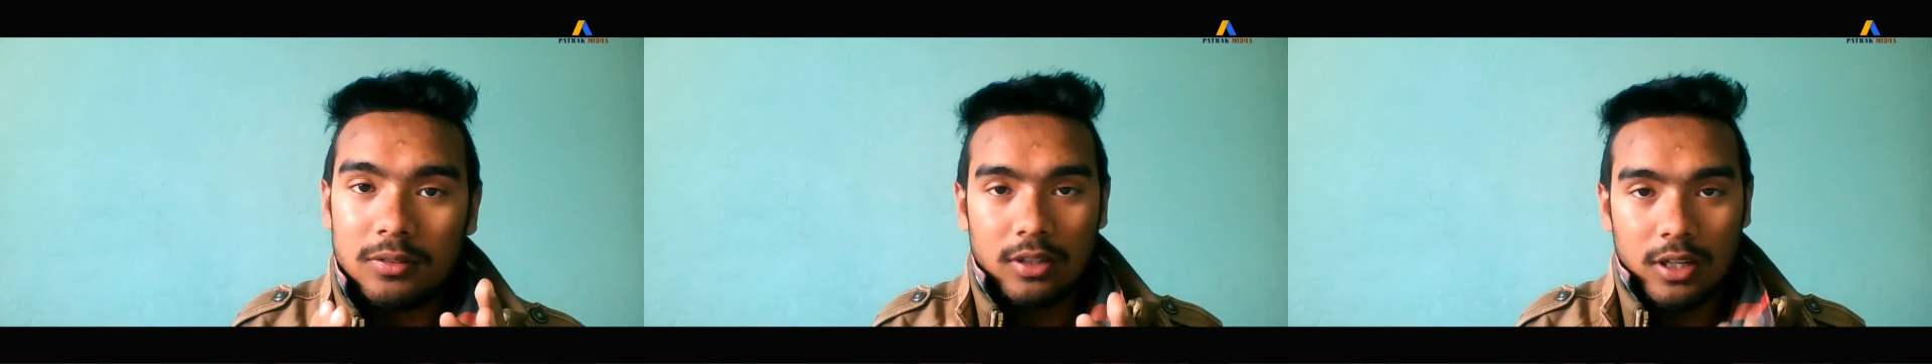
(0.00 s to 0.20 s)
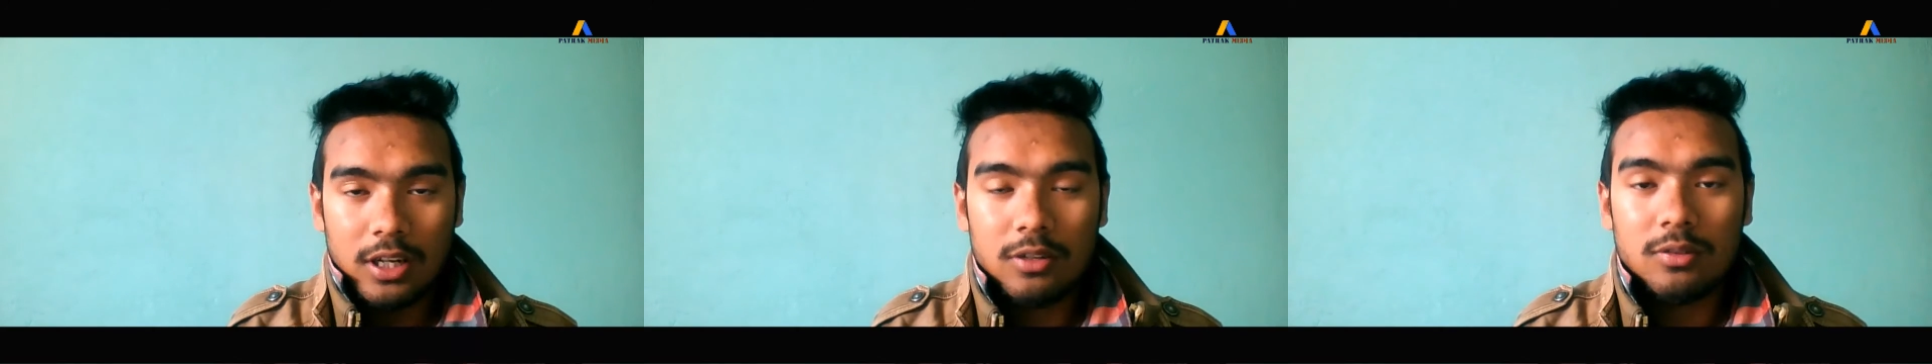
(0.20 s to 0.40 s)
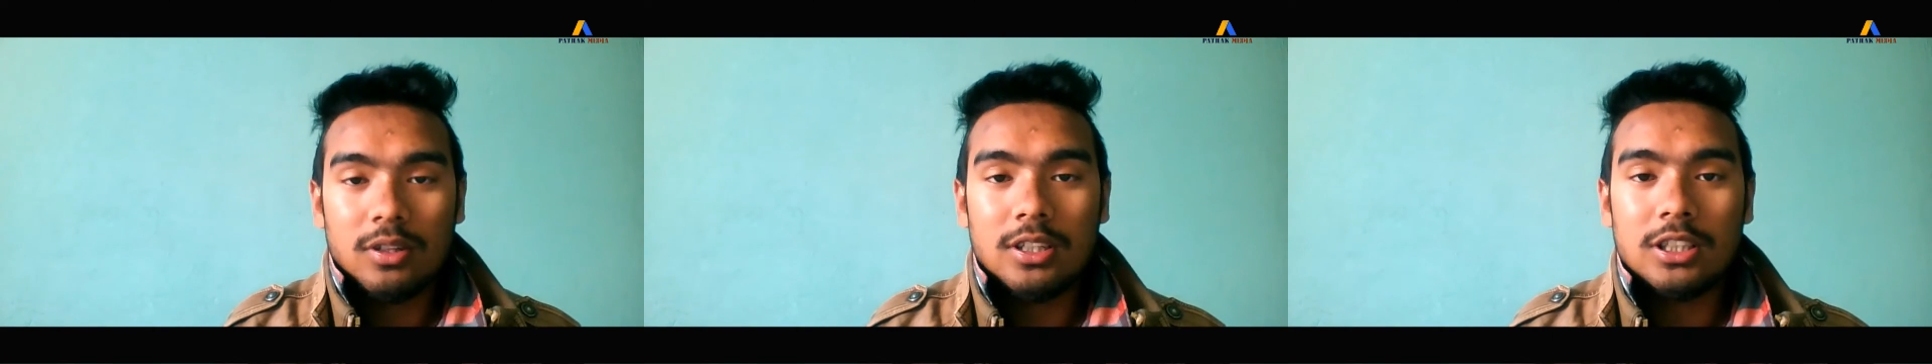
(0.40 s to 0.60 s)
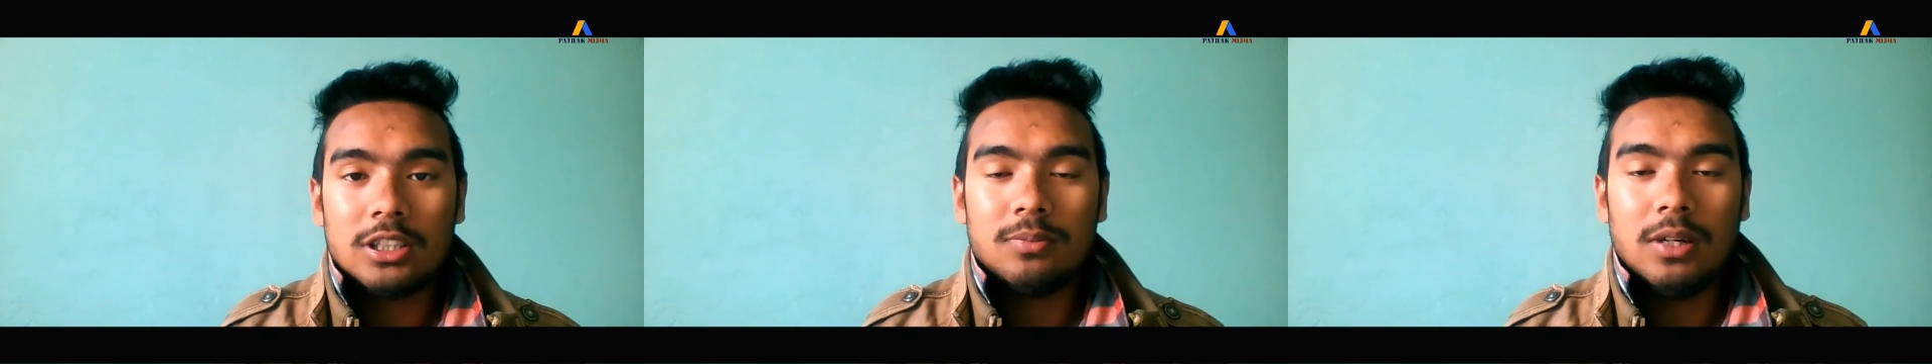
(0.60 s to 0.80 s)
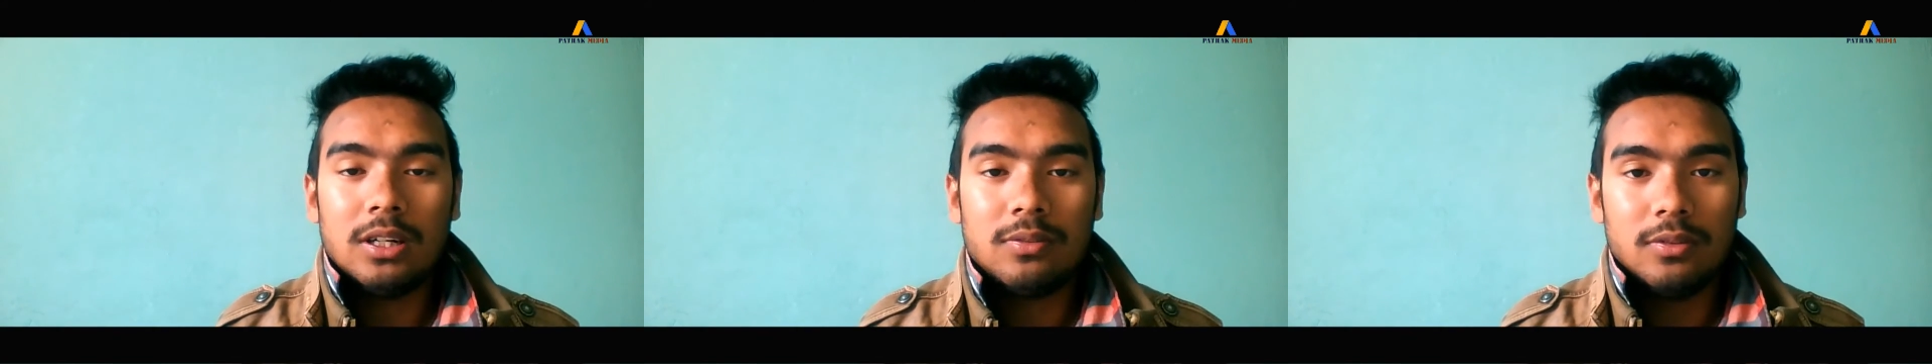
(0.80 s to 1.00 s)
Android
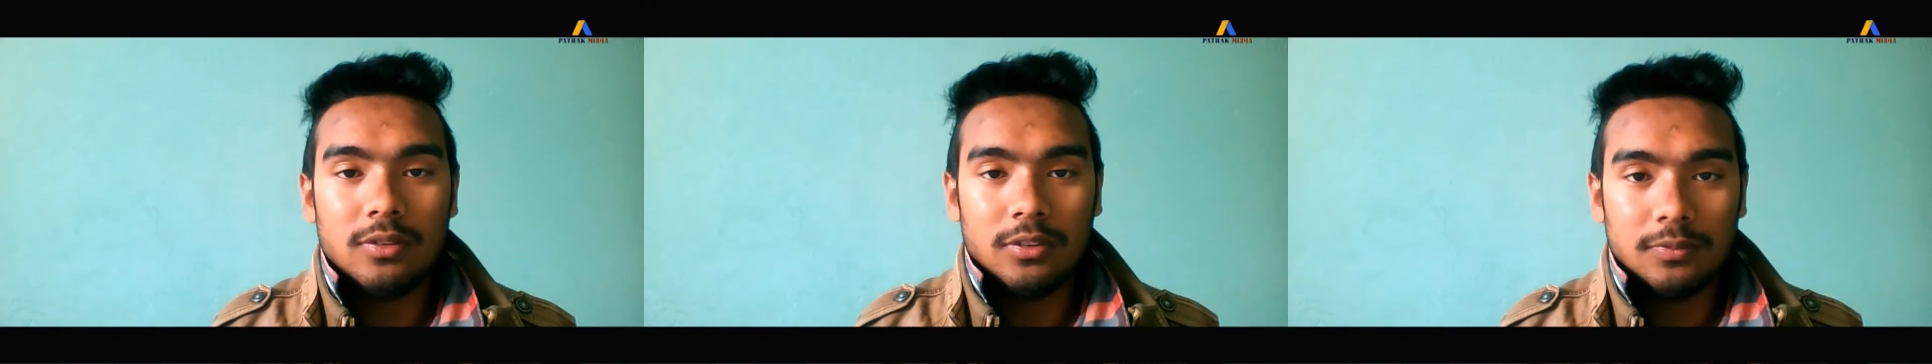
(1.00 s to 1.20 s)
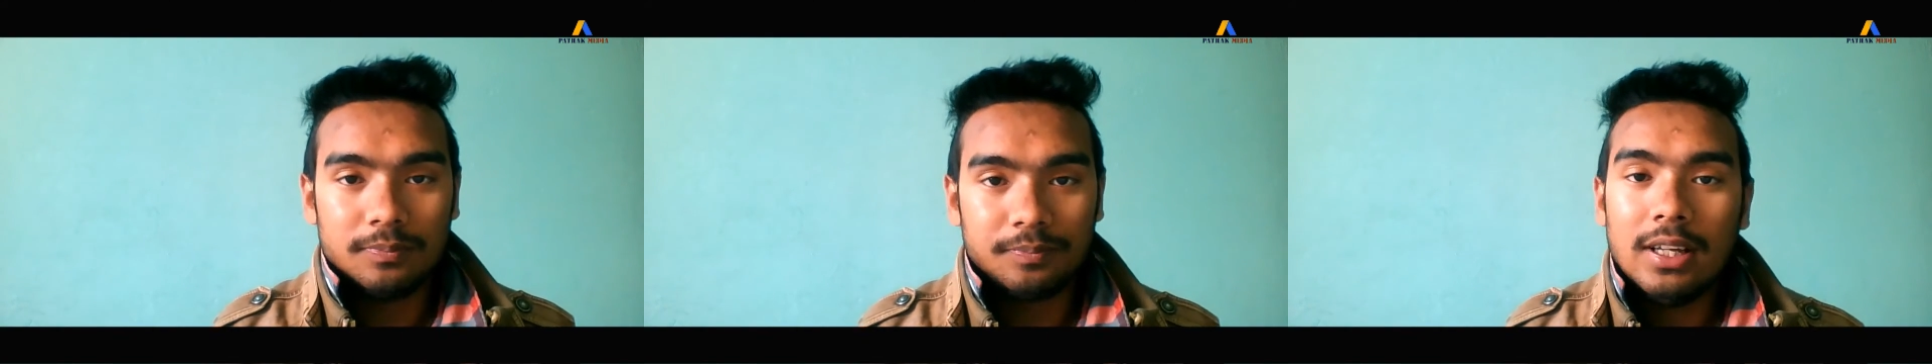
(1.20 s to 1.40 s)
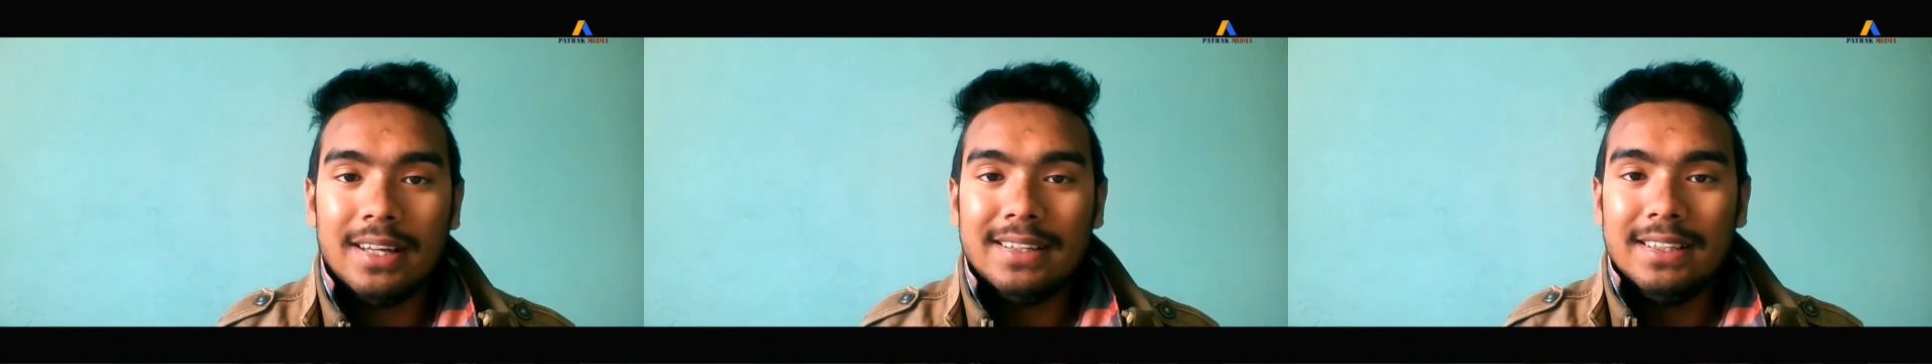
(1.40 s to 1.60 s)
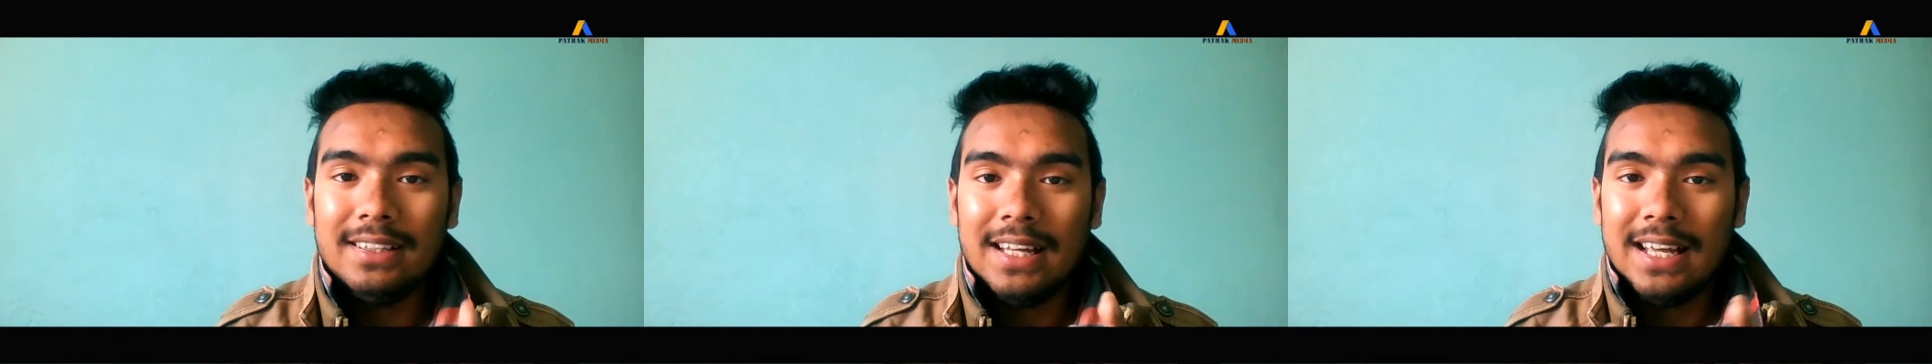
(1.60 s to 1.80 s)
smartphone, and it